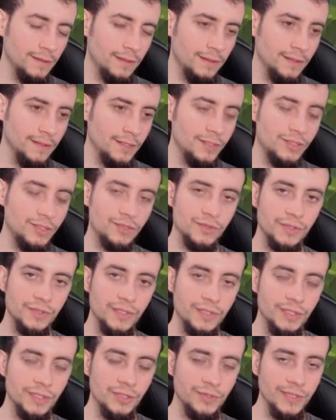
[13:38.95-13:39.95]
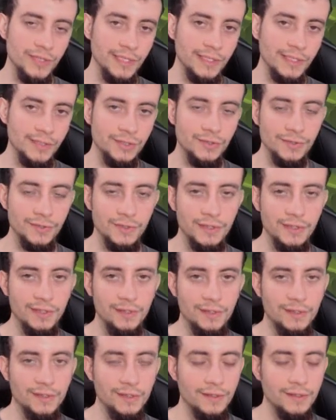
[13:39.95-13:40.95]
Treant Druid
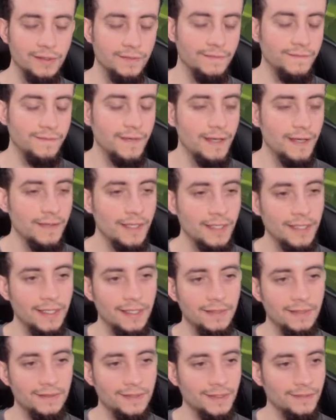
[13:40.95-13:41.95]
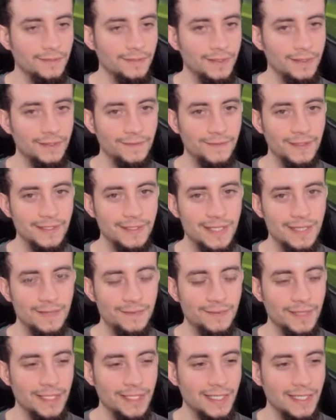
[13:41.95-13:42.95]
card, the 5, I can't think of it off the top
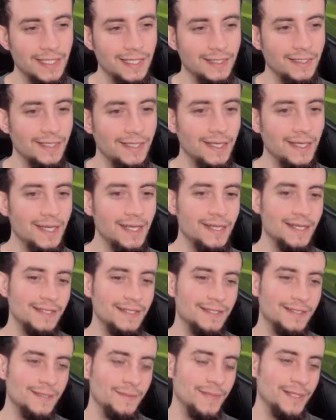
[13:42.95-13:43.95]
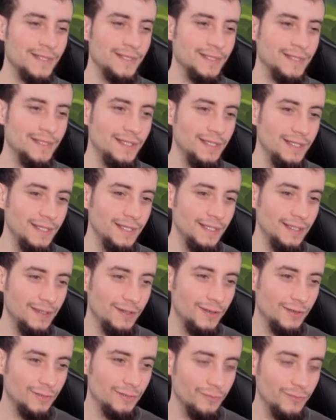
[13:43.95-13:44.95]
of my head, that summons the
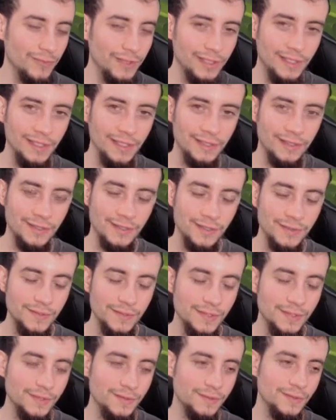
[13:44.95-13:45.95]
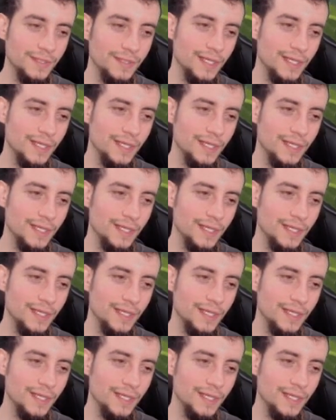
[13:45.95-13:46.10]
3/2/2